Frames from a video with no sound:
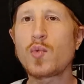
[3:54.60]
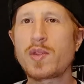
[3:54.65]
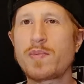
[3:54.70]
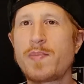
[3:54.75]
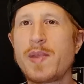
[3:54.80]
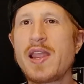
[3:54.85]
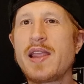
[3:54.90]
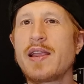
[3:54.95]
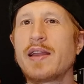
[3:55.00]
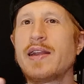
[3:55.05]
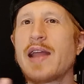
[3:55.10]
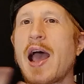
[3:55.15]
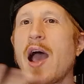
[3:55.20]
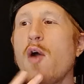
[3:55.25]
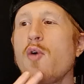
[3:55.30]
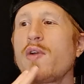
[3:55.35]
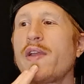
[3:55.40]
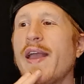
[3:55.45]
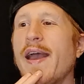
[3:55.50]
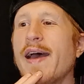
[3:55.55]
with being an
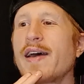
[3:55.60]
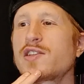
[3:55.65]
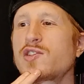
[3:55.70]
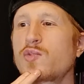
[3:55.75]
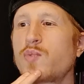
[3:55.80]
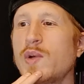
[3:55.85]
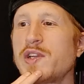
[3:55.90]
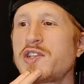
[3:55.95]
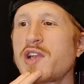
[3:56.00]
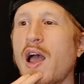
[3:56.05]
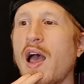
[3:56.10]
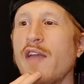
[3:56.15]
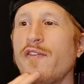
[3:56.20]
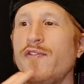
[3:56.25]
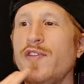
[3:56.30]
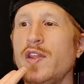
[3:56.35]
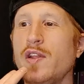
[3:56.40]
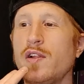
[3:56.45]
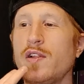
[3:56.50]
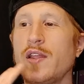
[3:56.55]
outcast, which I
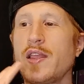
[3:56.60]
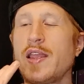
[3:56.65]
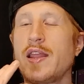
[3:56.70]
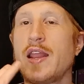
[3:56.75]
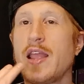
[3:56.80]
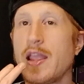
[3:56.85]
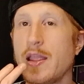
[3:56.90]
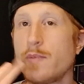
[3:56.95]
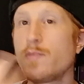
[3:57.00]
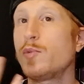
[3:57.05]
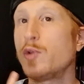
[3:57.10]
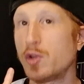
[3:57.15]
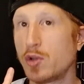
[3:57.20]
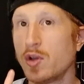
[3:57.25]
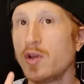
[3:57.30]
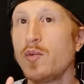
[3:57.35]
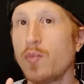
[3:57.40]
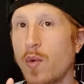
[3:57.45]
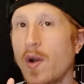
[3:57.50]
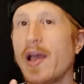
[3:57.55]
feel in a
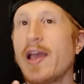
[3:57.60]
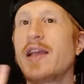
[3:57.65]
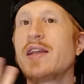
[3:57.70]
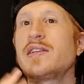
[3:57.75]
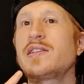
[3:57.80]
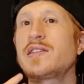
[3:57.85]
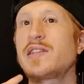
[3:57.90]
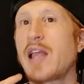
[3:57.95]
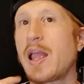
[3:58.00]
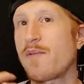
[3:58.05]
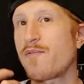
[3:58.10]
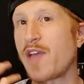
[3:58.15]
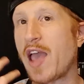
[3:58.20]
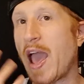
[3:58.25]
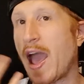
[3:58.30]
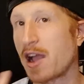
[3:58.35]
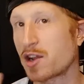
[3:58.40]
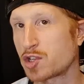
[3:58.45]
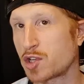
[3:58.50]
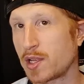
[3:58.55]
good way Samantha
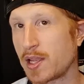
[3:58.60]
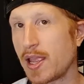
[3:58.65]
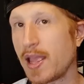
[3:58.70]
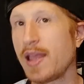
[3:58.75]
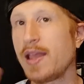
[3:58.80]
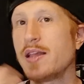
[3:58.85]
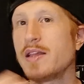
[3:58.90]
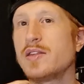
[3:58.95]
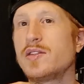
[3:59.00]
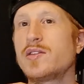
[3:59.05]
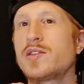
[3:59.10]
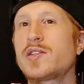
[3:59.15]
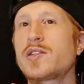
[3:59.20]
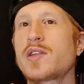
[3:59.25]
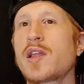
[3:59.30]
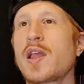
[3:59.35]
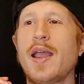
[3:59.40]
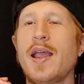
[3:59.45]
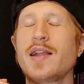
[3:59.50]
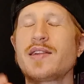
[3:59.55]
actually
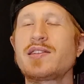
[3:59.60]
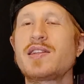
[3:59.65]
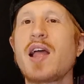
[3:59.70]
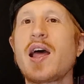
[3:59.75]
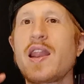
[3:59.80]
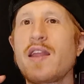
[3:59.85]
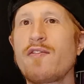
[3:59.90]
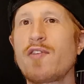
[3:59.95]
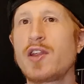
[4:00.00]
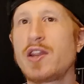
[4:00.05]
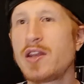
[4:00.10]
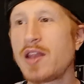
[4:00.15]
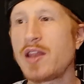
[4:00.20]
is. It's not every